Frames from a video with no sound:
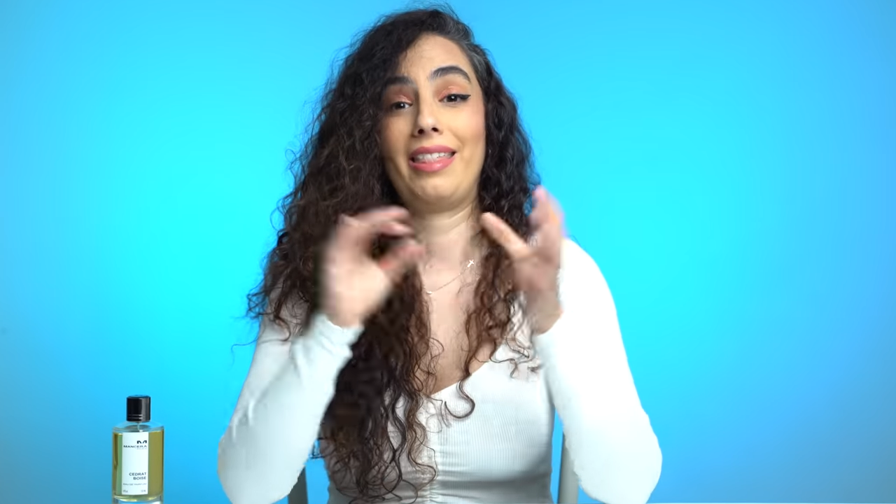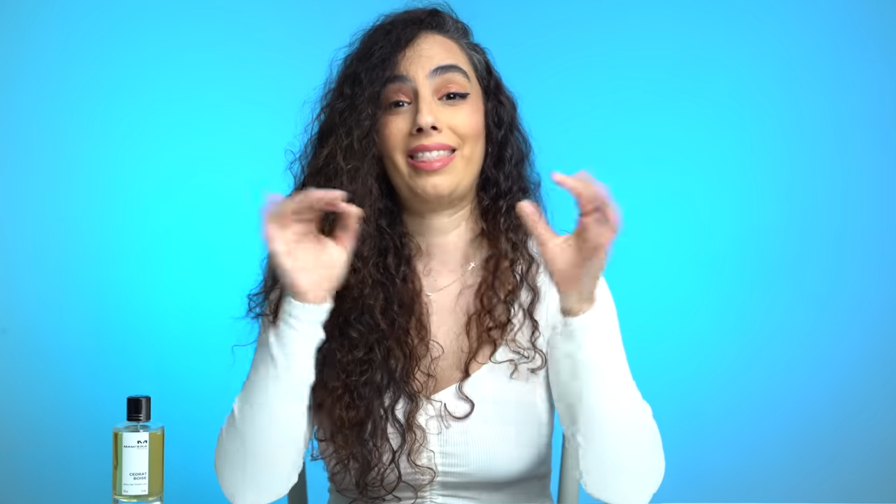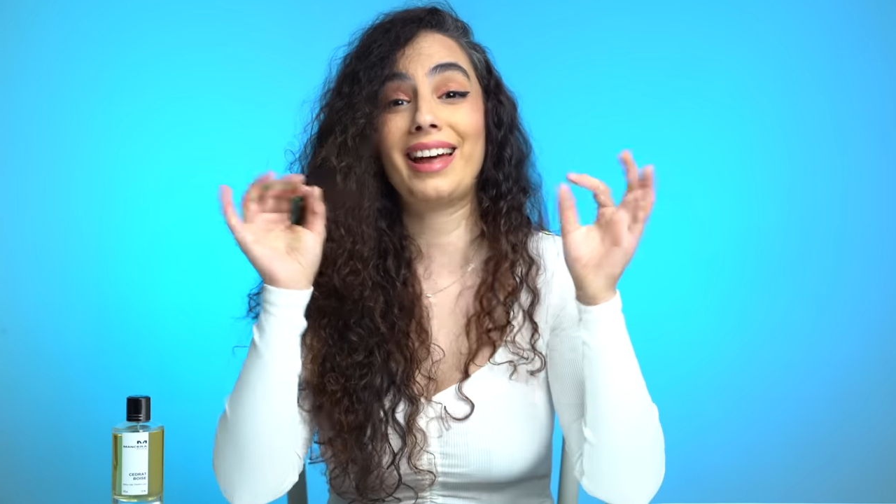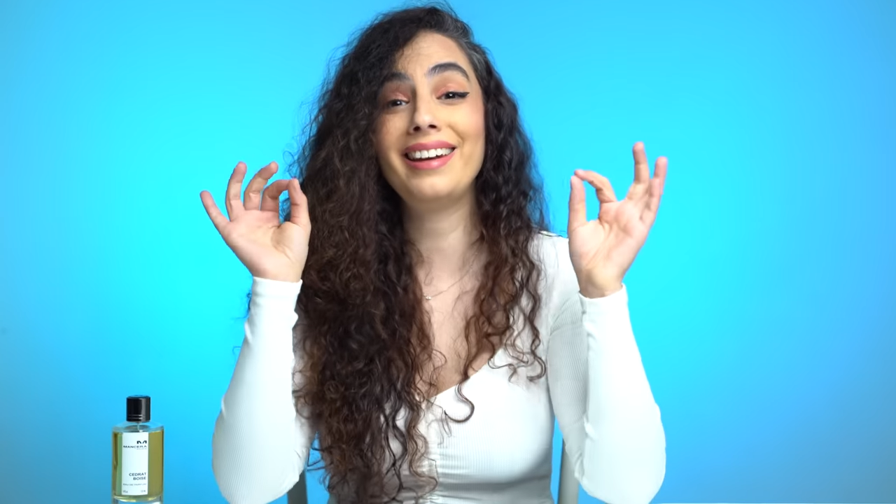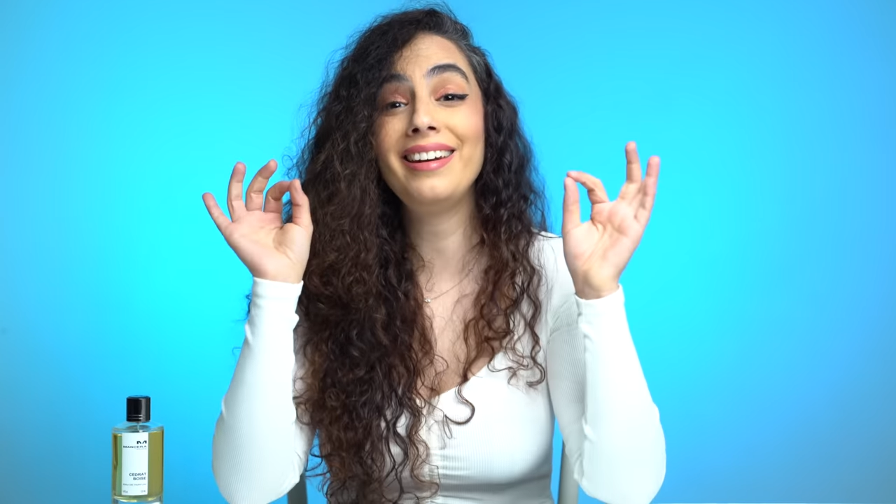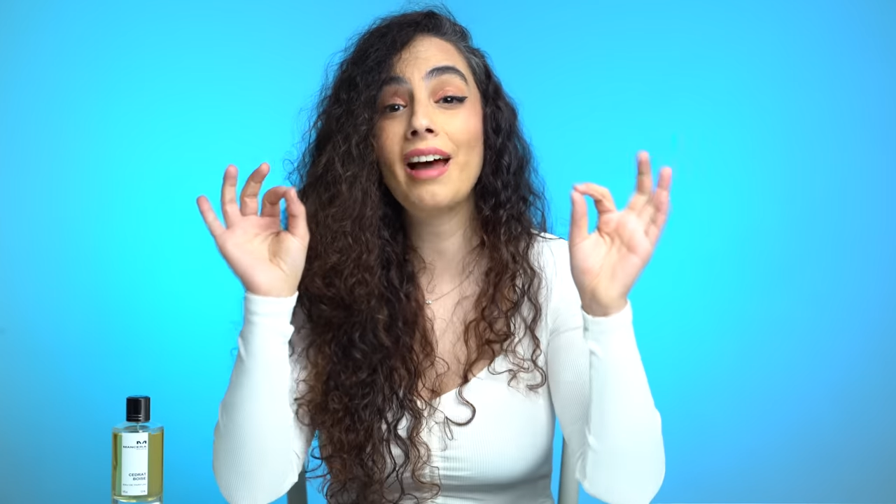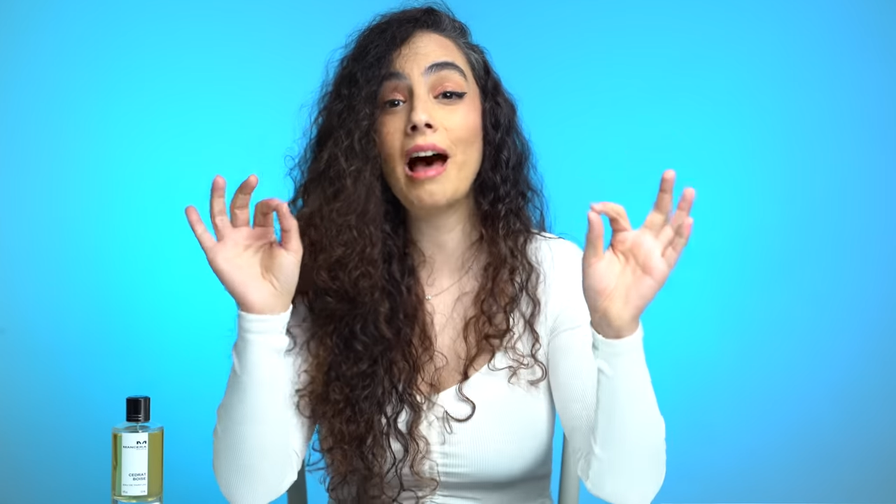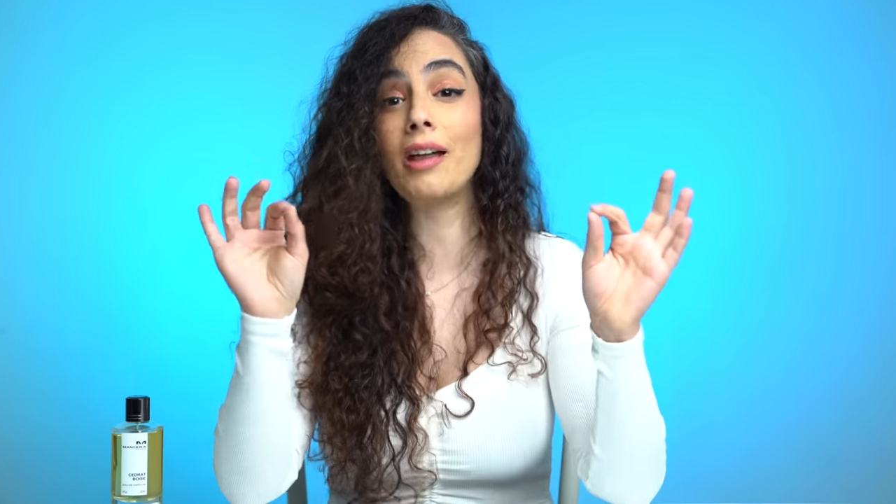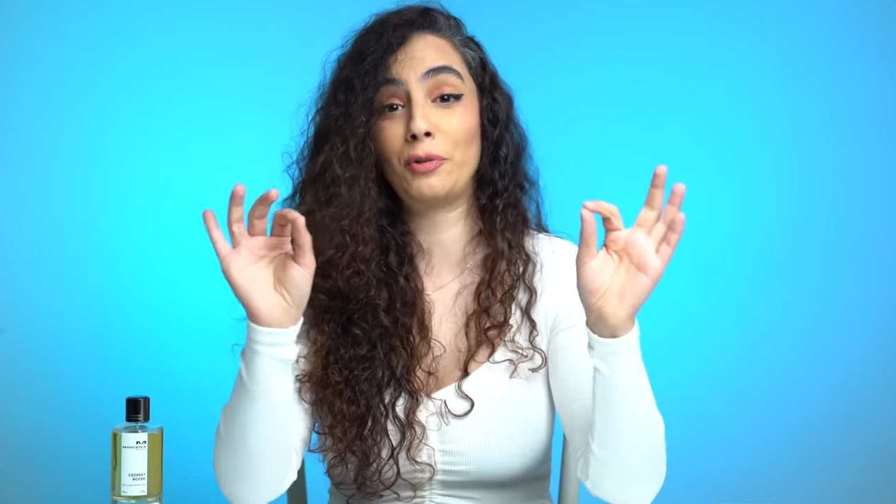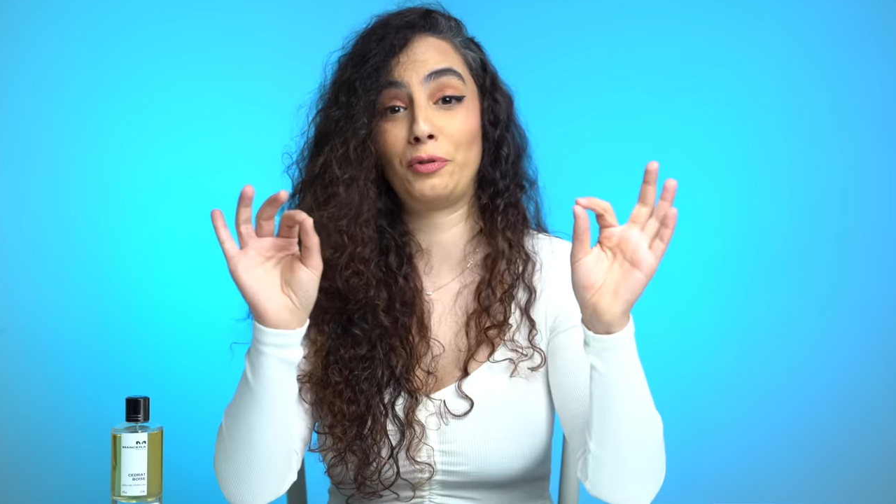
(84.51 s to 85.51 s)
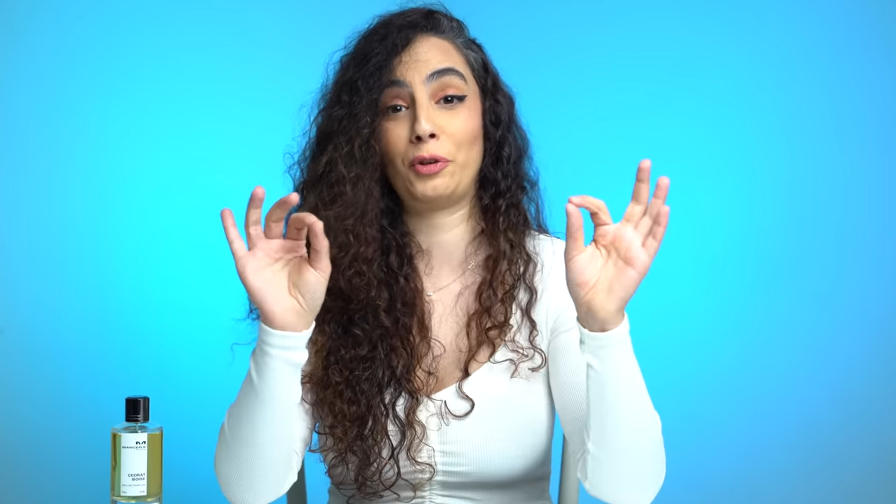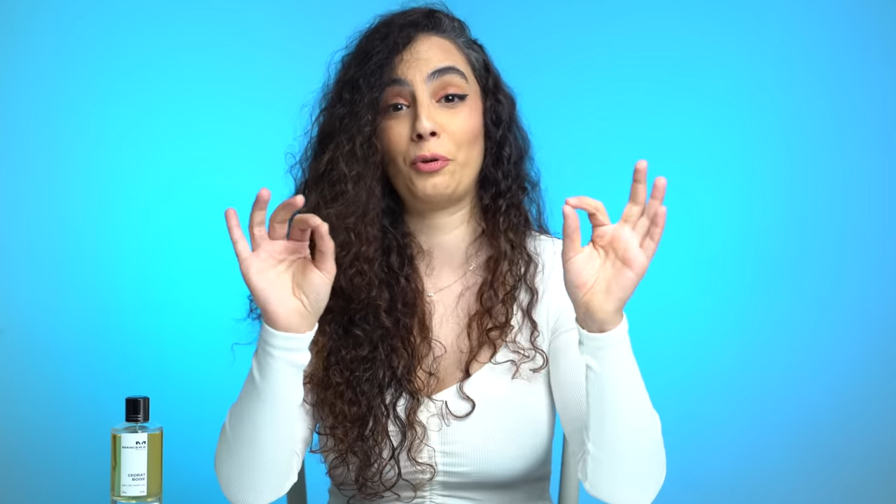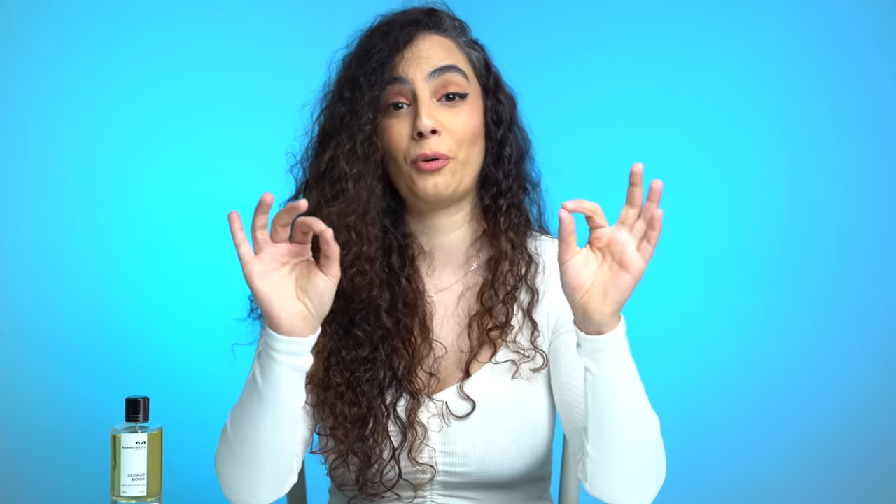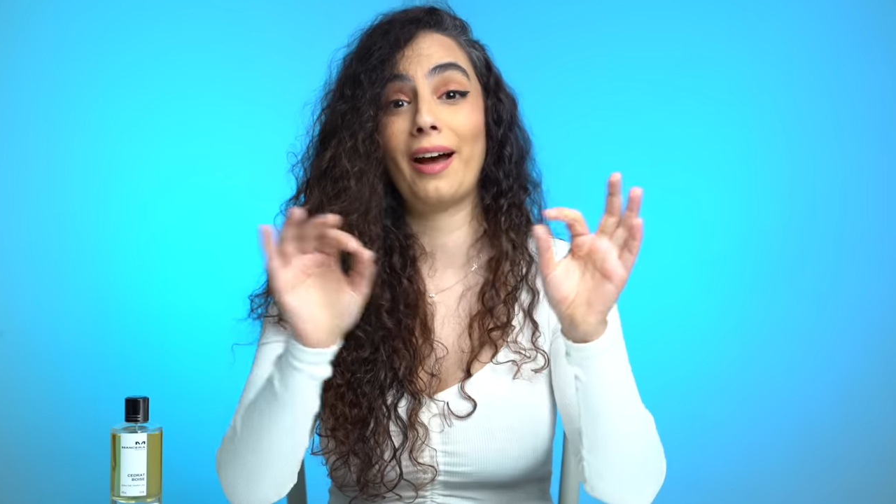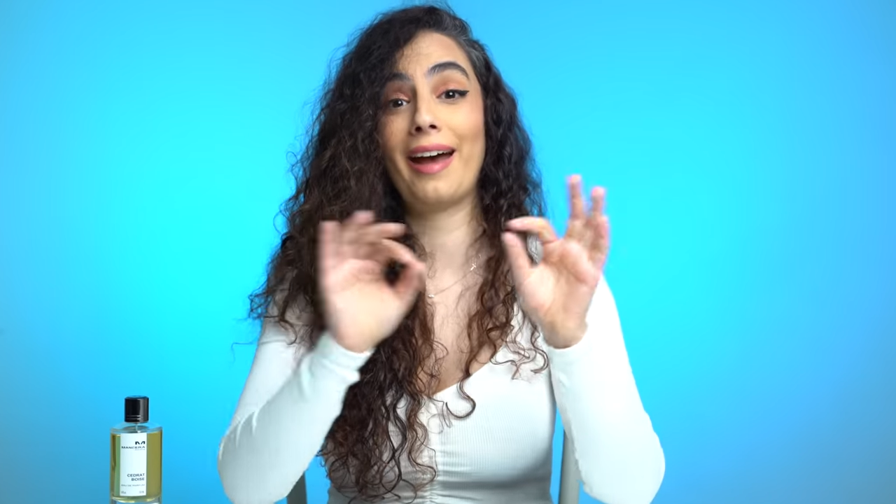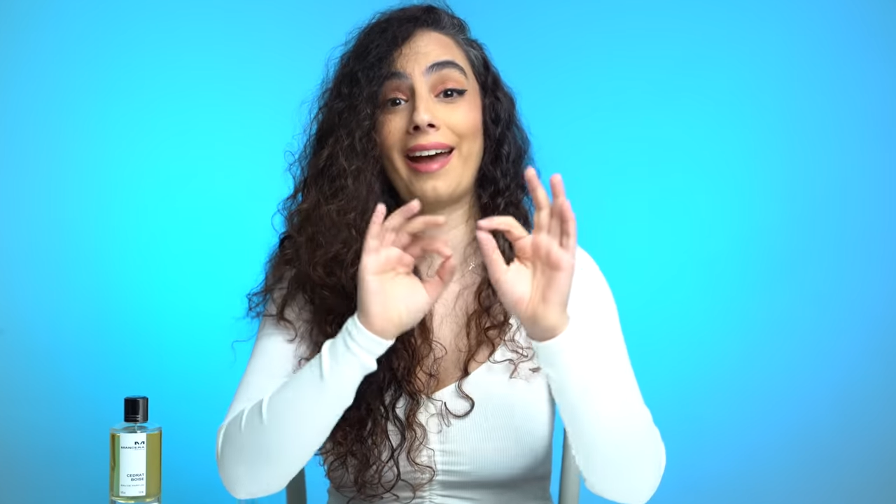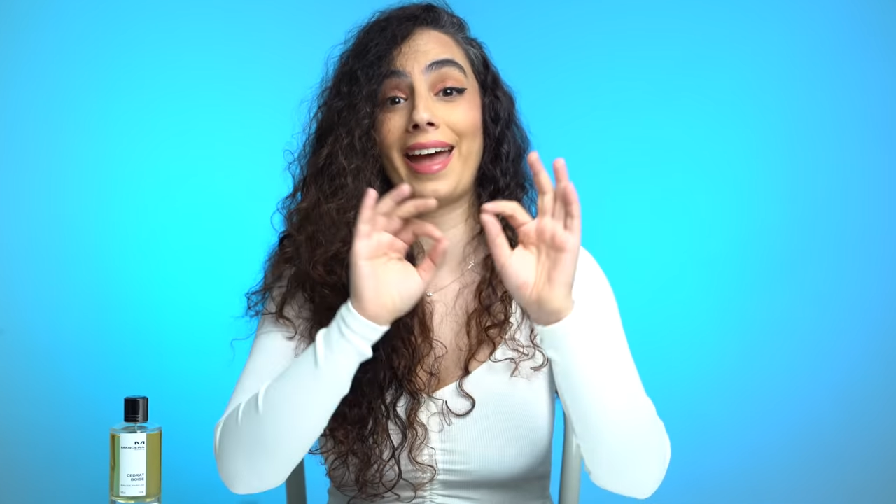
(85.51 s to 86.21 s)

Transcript: that none of you